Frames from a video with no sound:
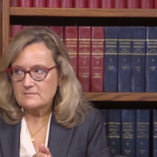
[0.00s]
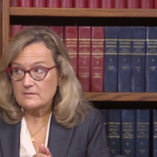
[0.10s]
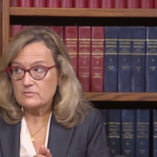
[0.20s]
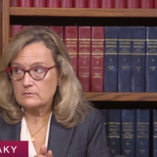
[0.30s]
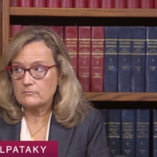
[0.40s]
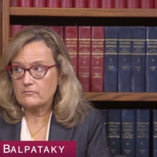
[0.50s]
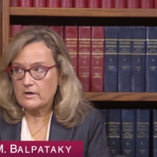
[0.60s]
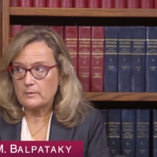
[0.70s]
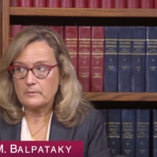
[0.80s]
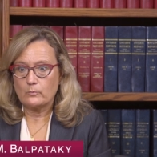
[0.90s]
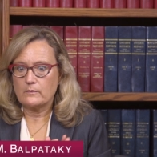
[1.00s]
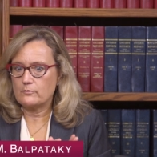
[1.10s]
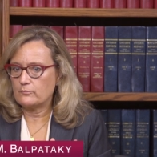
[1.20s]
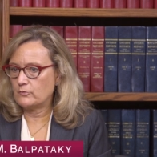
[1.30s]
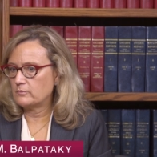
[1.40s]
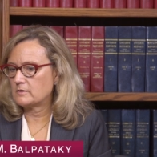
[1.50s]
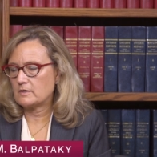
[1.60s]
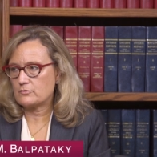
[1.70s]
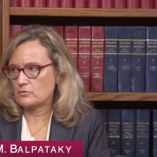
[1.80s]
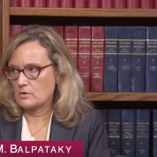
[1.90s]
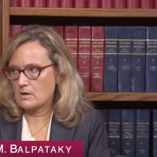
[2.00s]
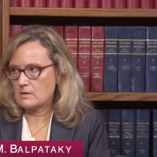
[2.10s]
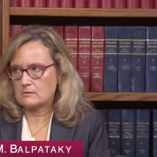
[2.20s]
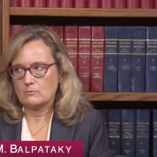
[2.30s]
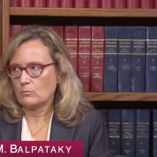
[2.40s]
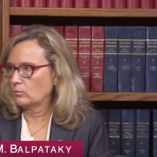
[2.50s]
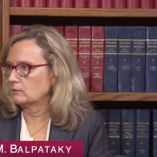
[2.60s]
sensitive environment, whether it's unionized or not, right.